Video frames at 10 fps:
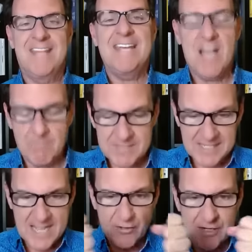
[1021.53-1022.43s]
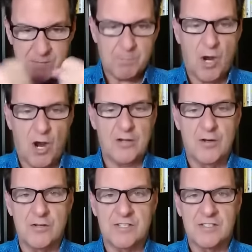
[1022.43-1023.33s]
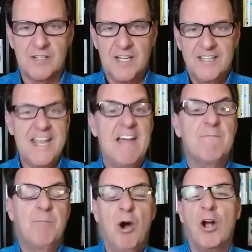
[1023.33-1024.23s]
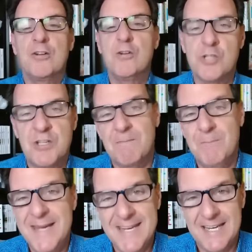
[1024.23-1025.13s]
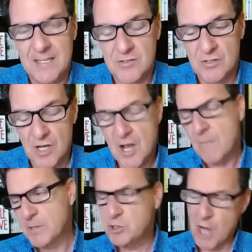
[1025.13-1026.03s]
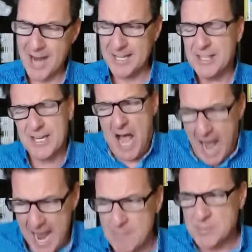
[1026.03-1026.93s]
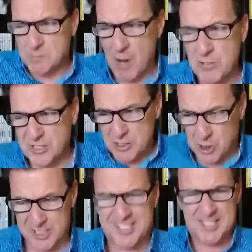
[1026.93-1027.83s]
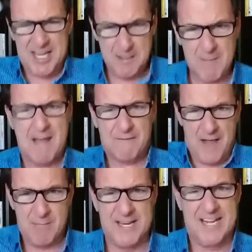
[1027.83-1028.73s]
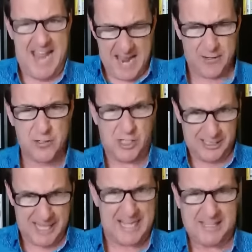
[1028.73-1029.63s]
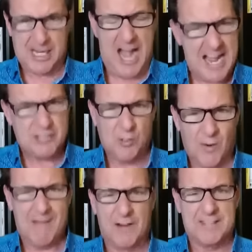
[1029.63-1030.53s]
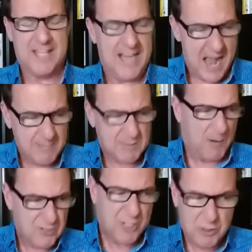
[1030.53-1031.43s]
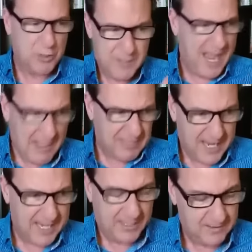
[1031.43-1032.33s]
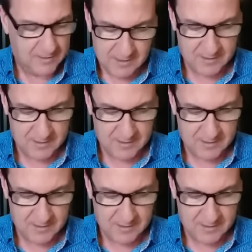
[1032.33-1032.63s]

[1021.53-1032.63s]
They come together as partners. They have partnership meetings. But Jonathan, I'm supposed to just sit in my feminine energy and let the guy do everything. I'm supposed to do nothing.